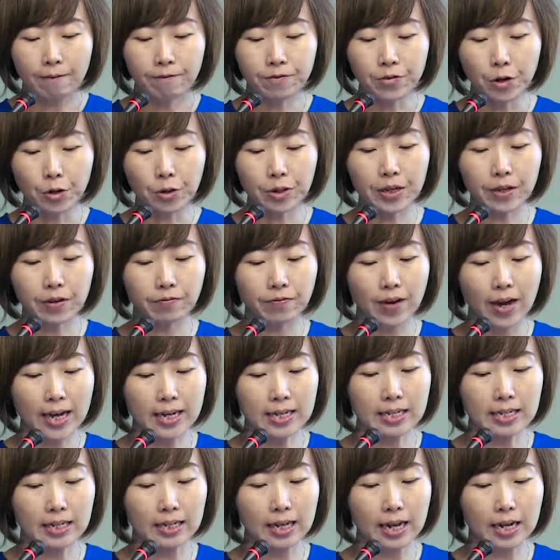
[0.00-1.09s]
foreign
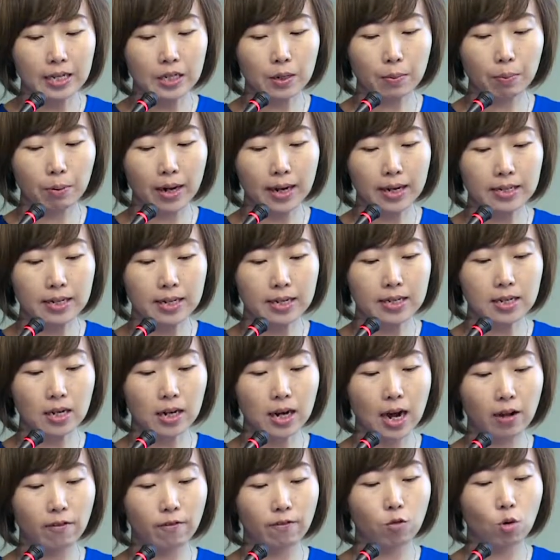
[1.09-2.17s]
invested enterprises
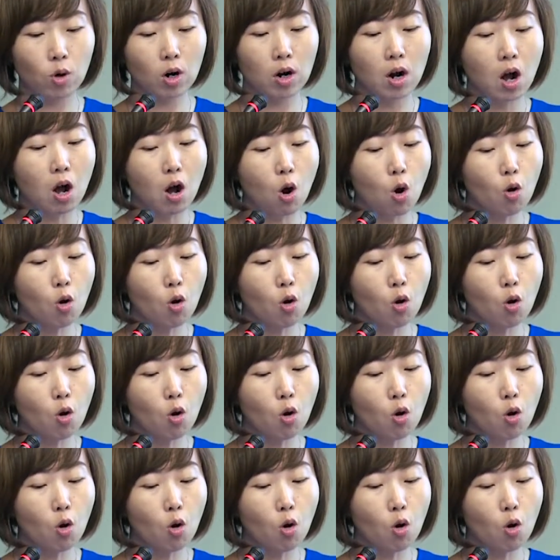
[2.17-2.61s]
account for